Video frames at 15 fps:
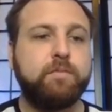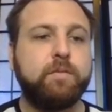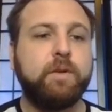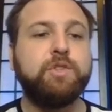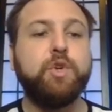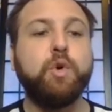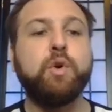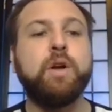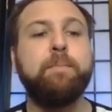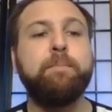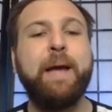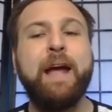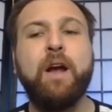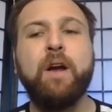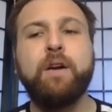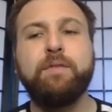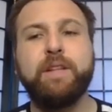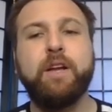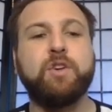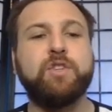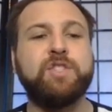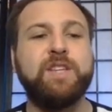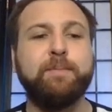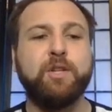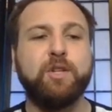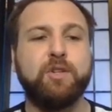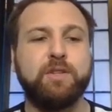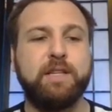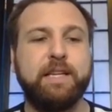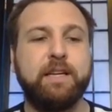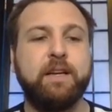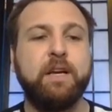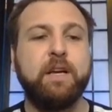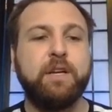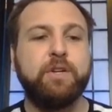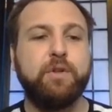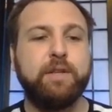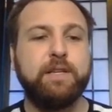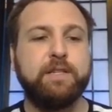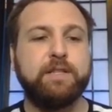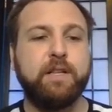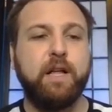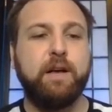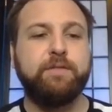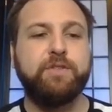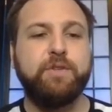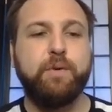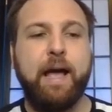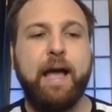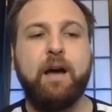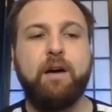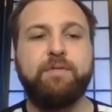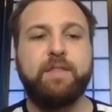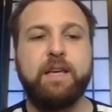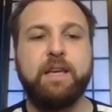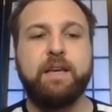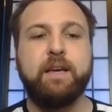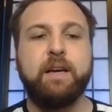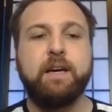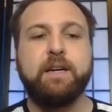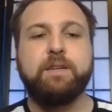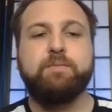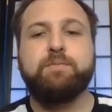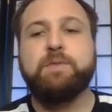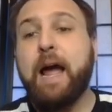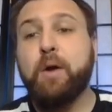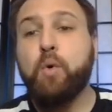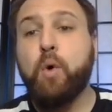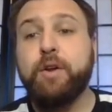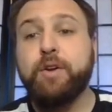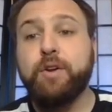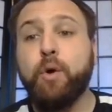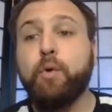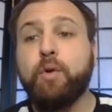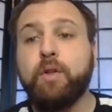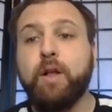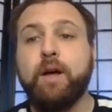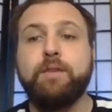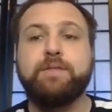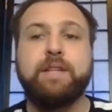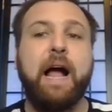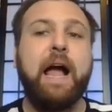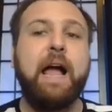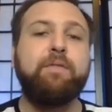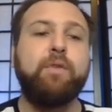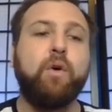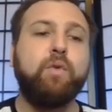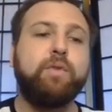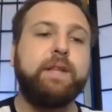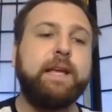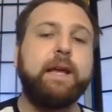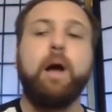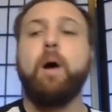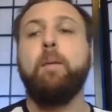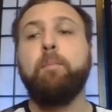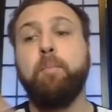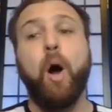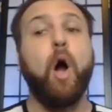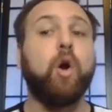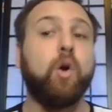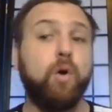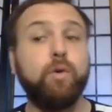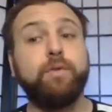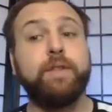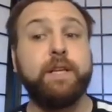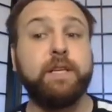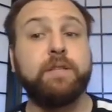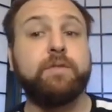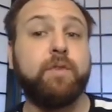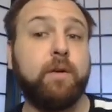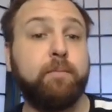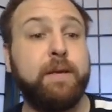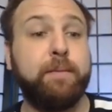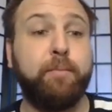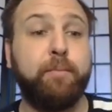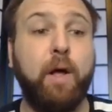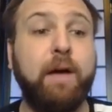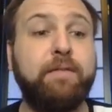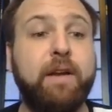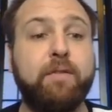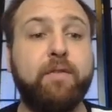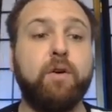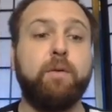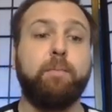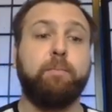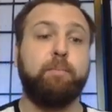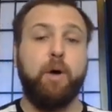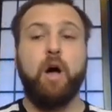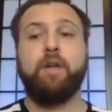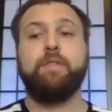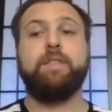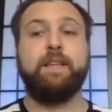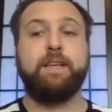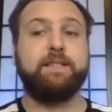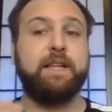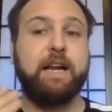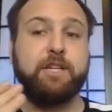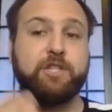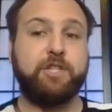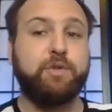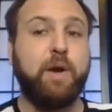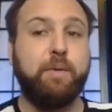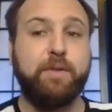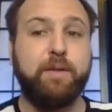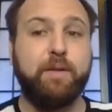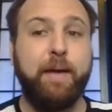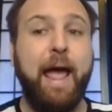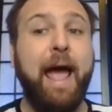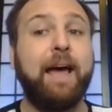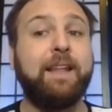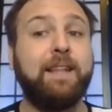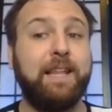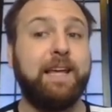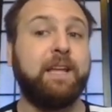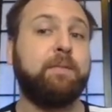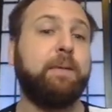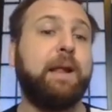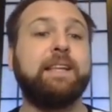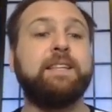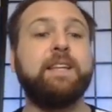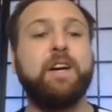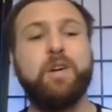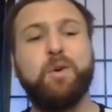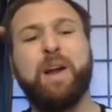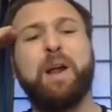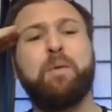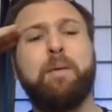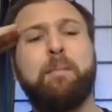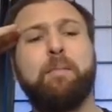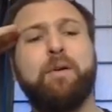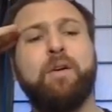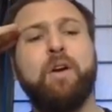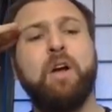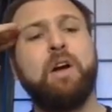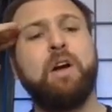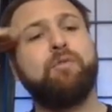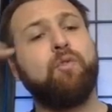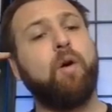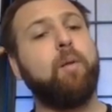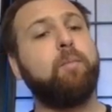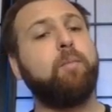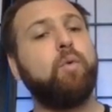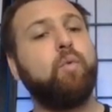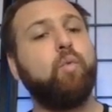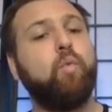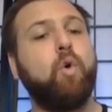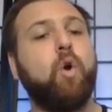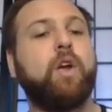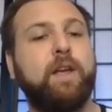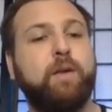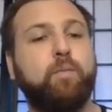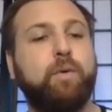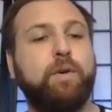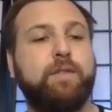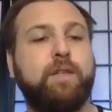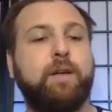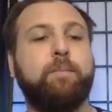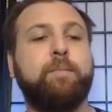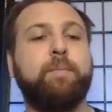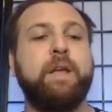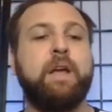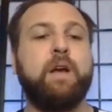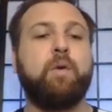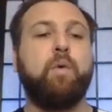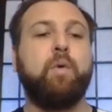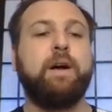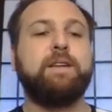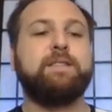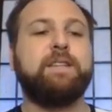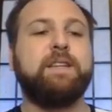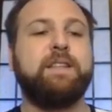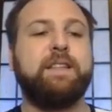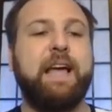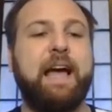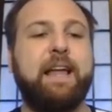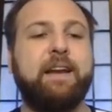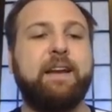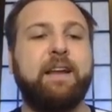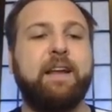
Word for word: So comparatively or similarly to these gloves, you have the Taekwondo gloves. Now, I've only borrowed these from people. I've never bought these and actually trained with them at length, but I can tell you what I remember from working with them was that